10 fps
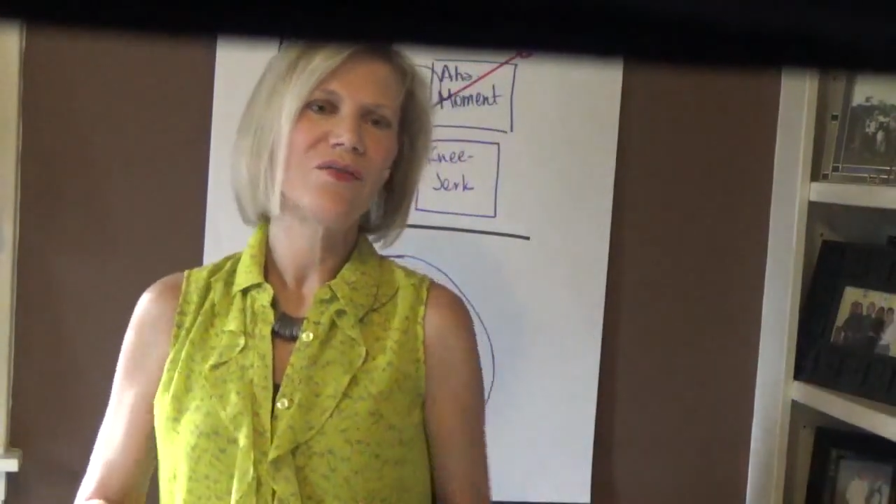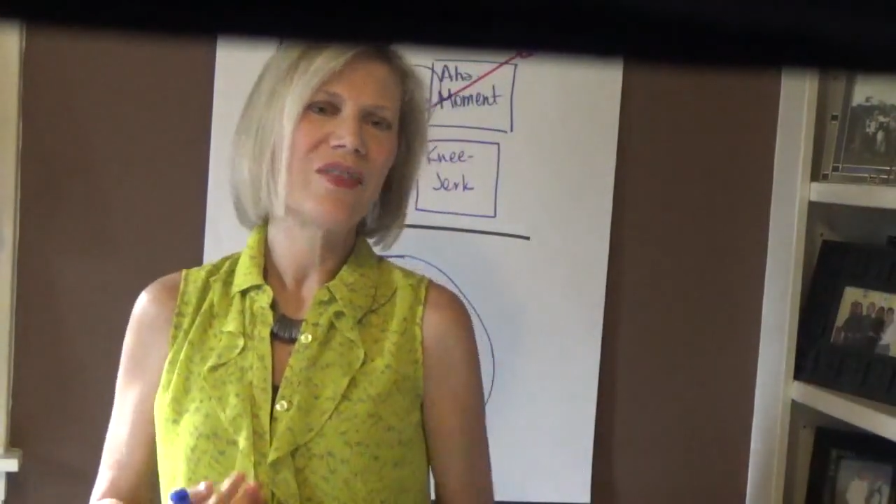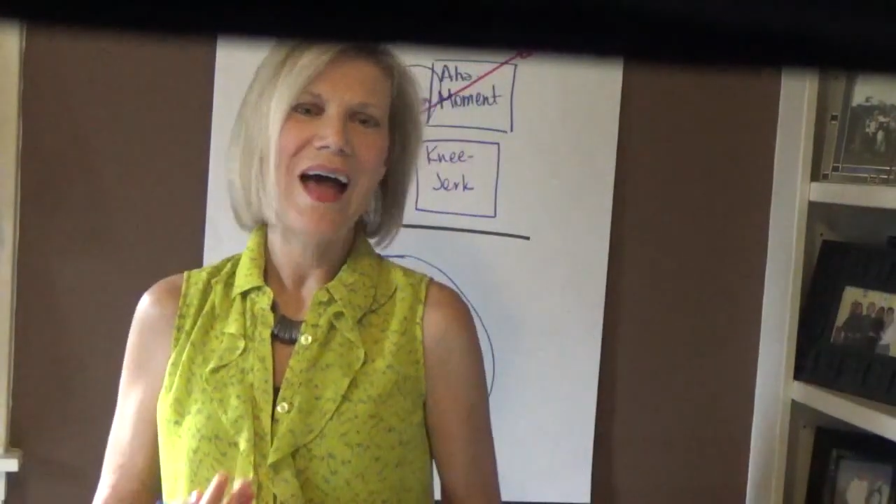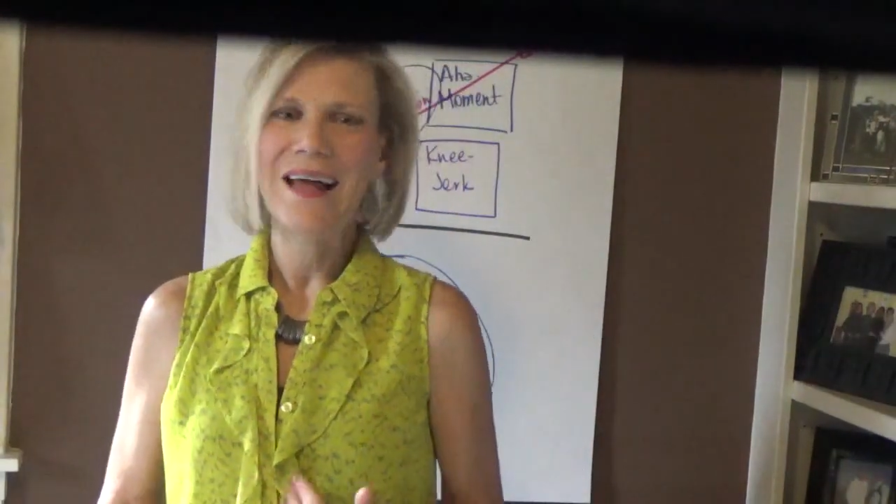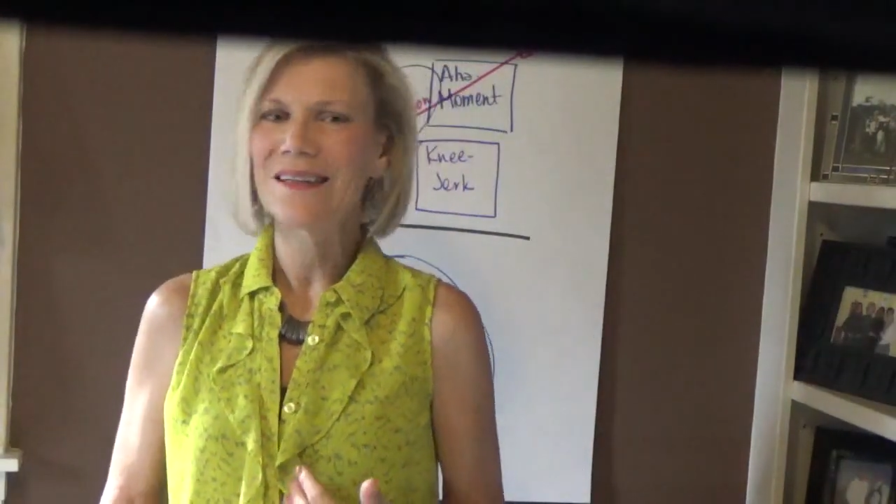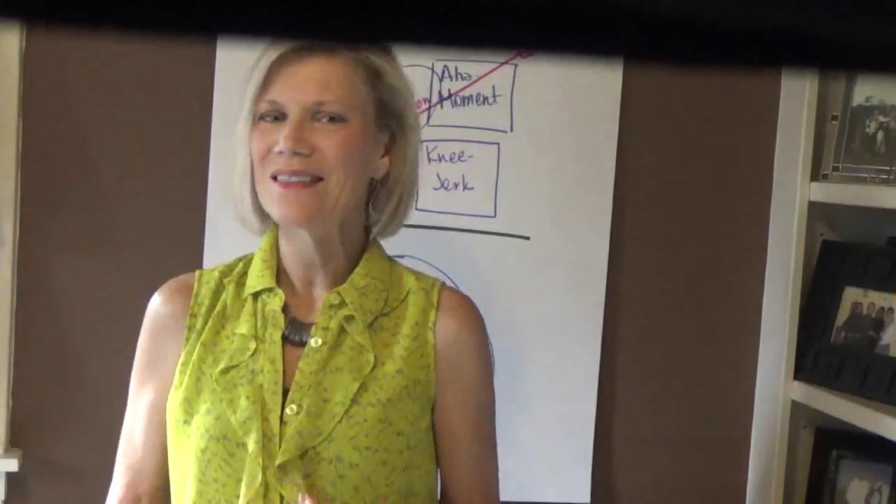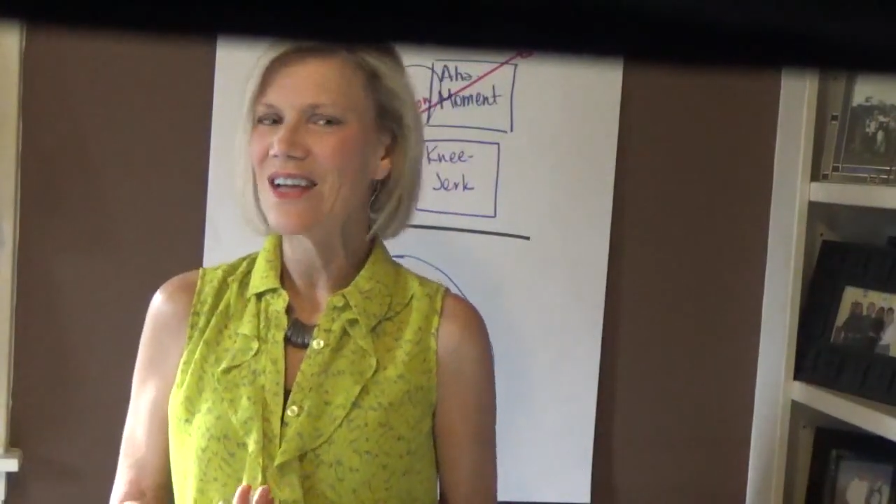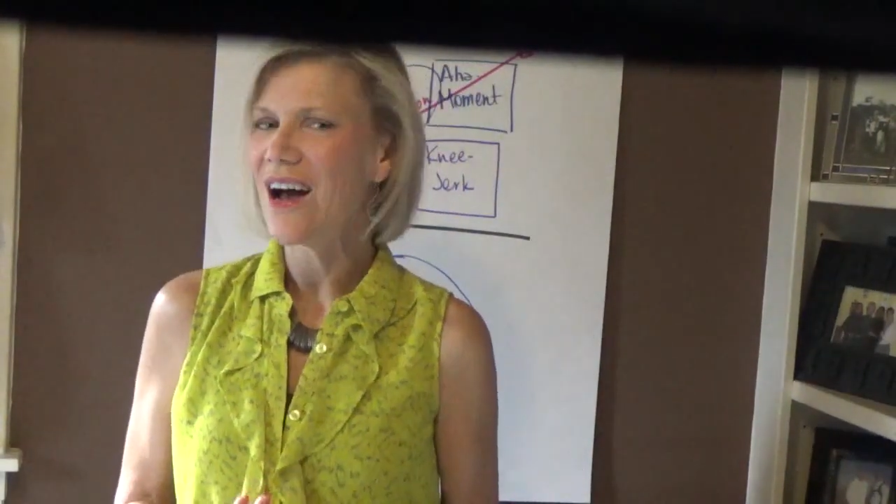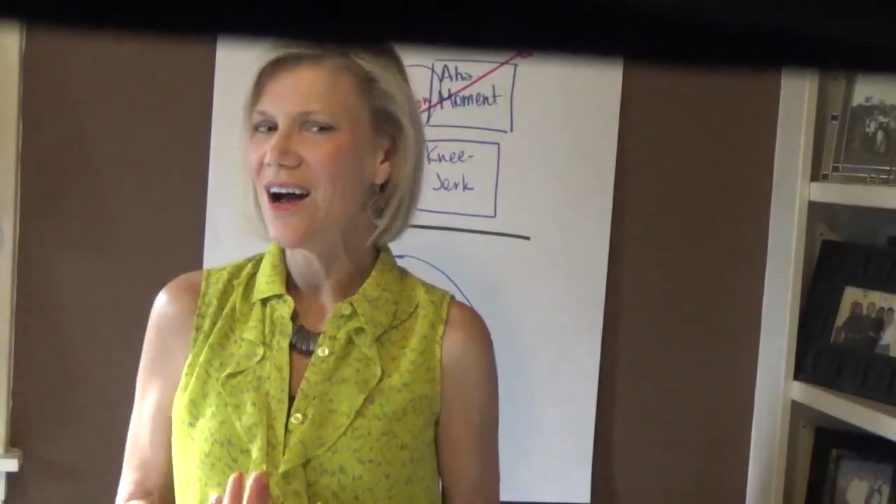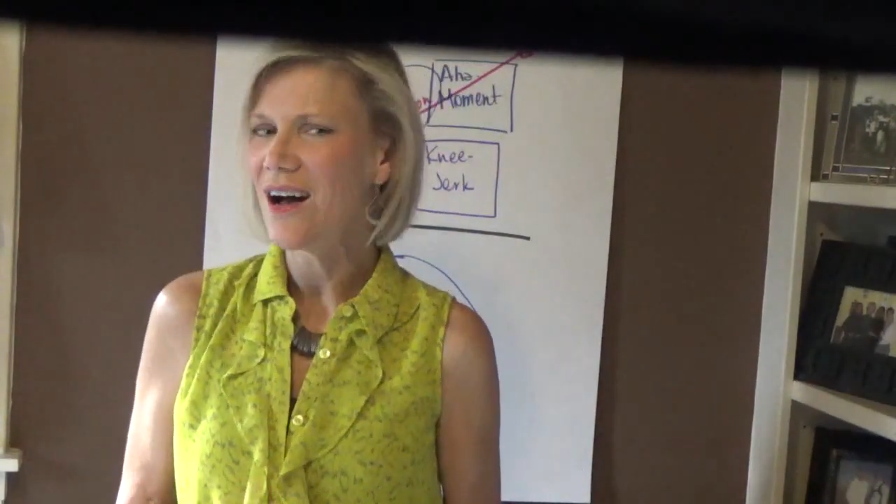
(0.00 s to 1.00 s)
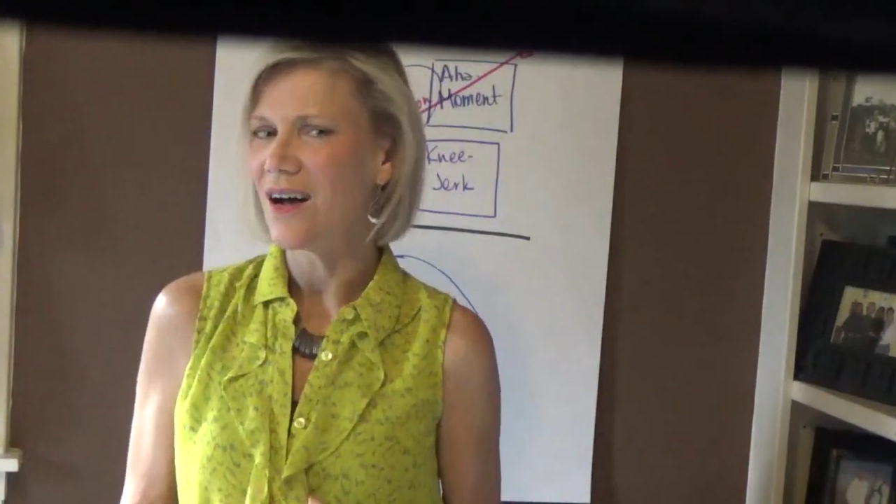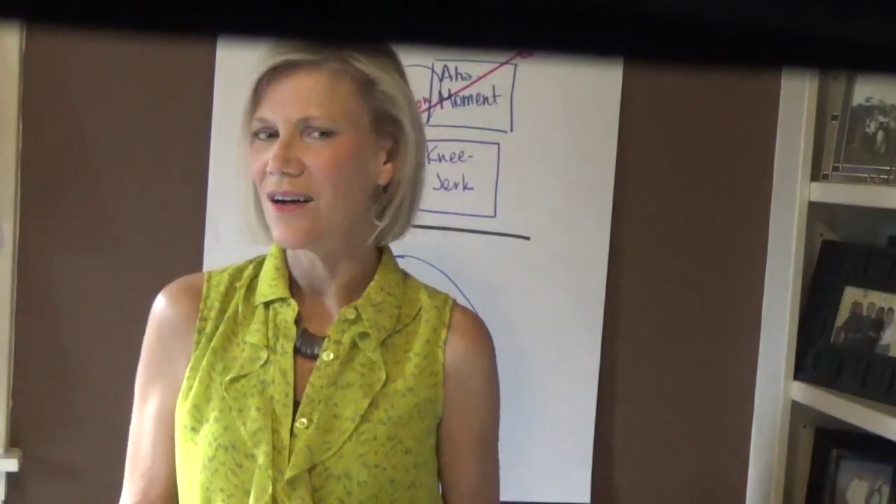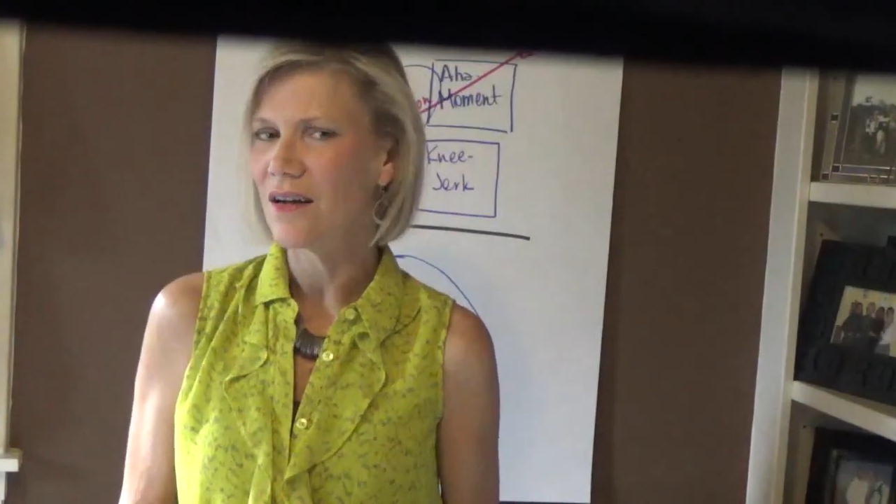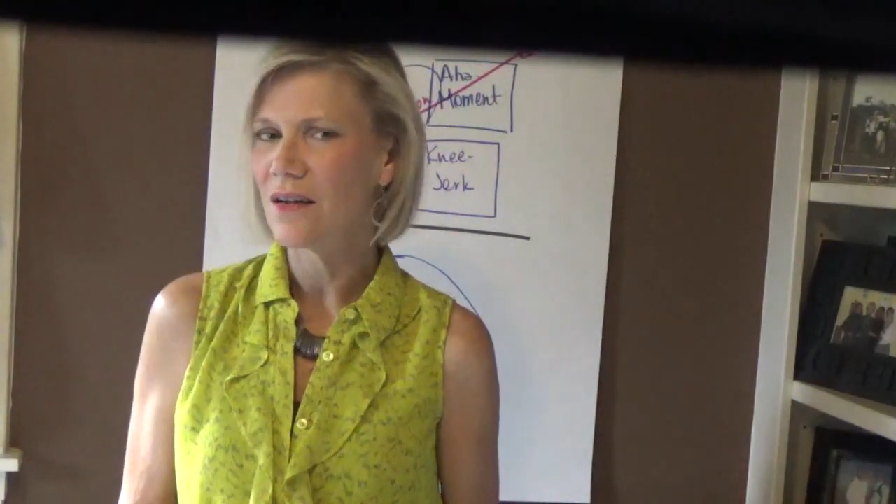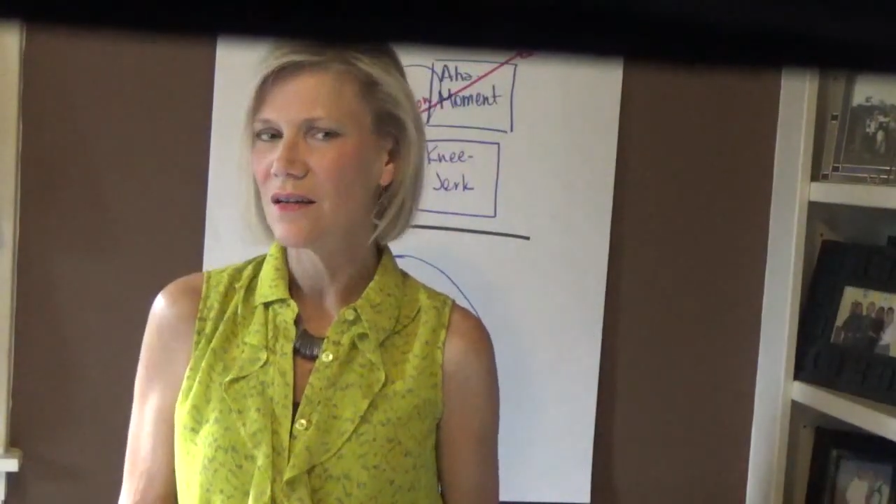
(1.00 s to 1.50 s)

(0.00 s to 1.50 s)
that tug,